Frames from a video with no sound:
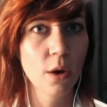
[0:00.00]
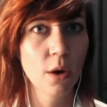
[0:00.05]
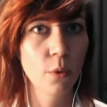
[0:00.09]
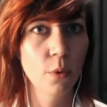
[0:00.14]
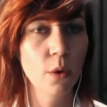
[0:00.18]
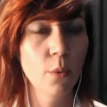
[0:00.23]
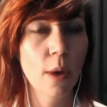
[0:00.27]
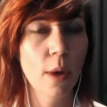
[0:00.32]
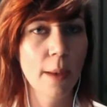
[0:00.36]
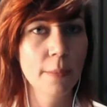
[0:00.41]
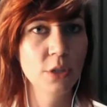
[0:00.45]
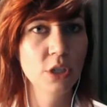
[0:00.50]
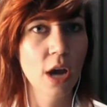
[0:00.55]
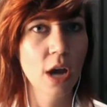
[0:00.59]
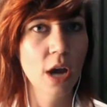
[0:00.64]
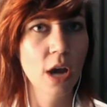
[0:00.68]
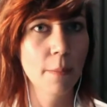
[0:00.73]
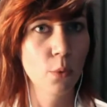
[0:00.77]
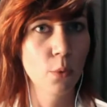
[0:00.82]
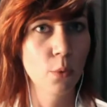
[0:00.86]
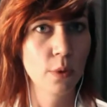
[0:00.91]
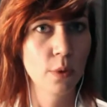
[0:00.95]
a web
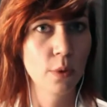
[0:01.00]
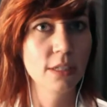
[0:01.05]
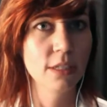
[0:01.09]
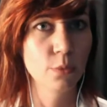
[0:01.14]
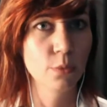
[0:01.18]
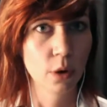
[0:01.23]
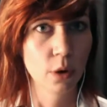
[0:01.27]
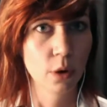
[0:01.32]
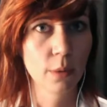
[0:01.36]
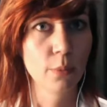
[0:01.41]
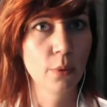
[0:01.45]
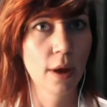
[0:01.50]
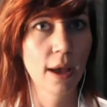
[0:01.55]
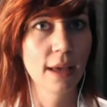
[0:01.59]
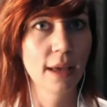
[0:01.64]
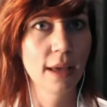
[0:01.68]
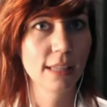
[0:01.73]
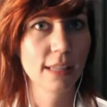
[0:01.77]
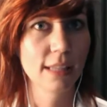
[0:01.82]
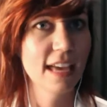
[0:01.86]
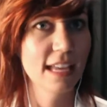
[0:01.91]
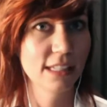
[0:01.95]
shop, but we do
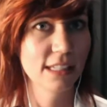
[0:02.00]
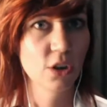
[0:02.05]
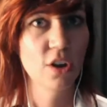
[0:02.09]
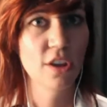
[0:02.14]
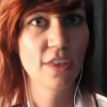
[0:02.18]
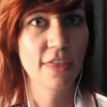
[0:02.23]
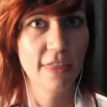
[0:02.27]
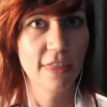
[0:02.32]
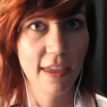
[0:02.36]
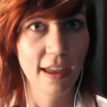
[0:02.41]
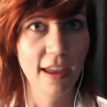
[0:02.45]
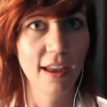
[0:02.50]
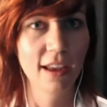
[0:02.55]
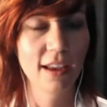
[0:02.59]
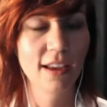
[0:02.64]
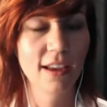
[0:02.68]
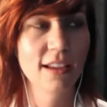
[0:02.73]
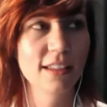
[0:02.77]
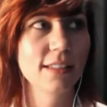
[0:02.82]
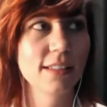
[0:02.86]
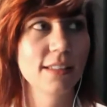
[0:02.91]
WordPress. Like that's our thing. Because